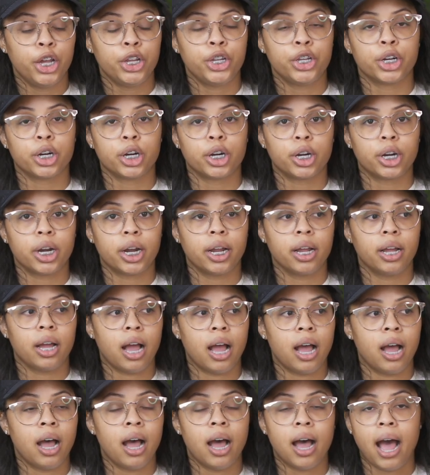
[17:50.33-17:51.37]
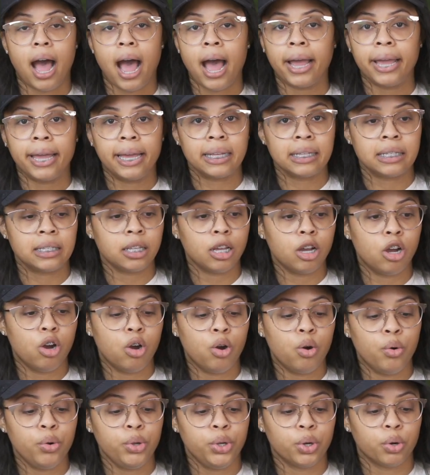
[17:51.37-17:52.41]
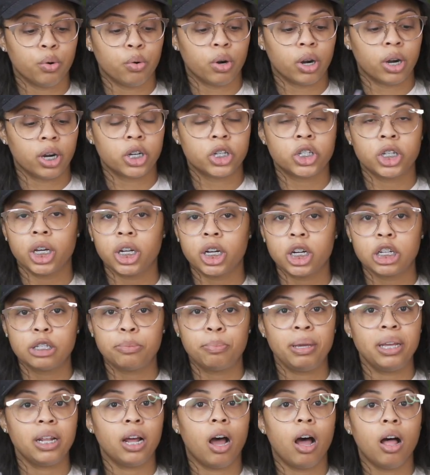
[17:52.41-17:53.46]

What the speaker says: your ISO, your shutter speed,